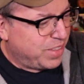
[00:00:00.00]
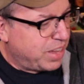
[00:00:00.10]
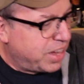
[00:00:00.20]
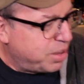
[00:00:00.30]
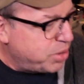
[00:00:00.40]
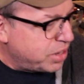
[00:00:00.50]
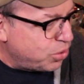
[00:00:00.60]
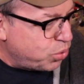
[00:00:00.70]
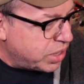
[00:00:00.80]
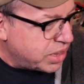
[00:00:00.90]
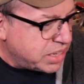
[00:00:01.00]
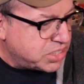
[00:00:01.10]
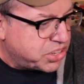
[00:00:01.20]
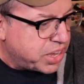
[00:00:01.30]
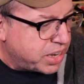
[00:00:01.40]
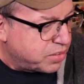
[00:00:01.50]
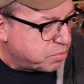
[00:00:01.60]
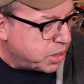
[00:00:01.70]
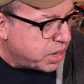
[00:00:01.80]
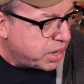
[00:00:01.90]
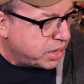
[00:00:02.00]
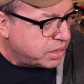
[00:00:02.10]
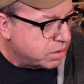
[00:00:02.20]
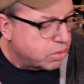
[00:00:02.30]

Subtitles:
I'm in a Willy state of mind.